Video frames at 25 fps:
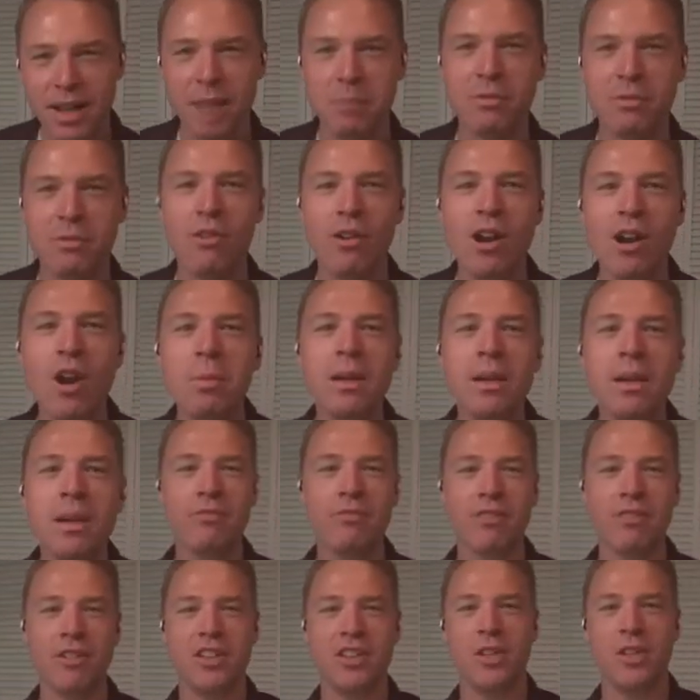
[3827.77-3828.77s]
Before I open it up
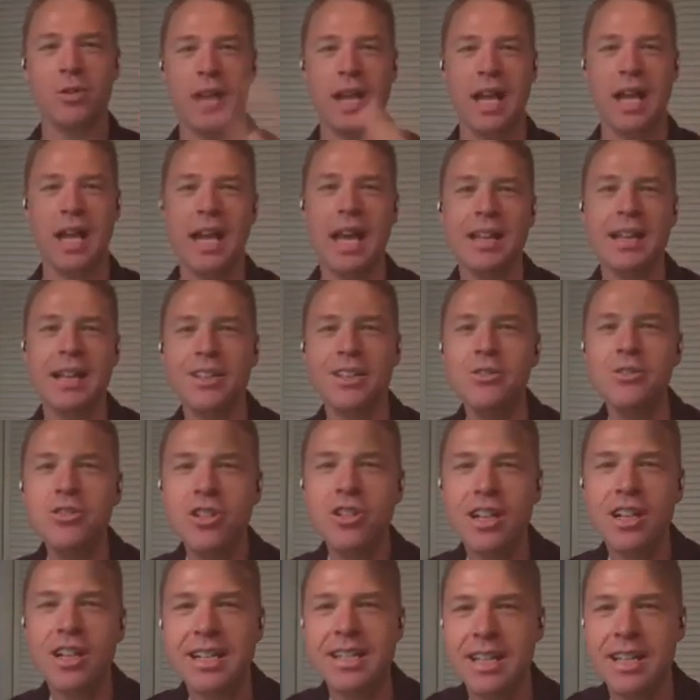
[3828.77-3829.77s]
for Q&A and lose
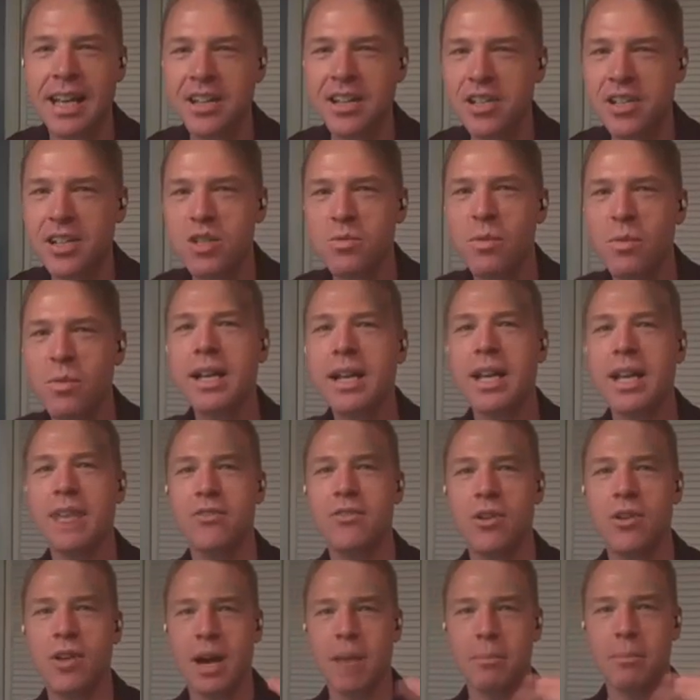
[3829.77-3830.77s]
your attention, just want to give you
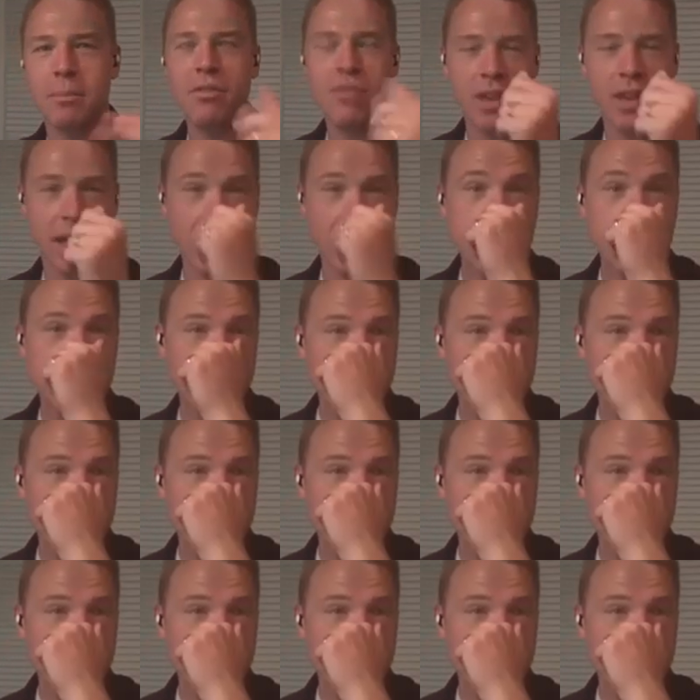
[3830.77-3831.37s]
a couple things.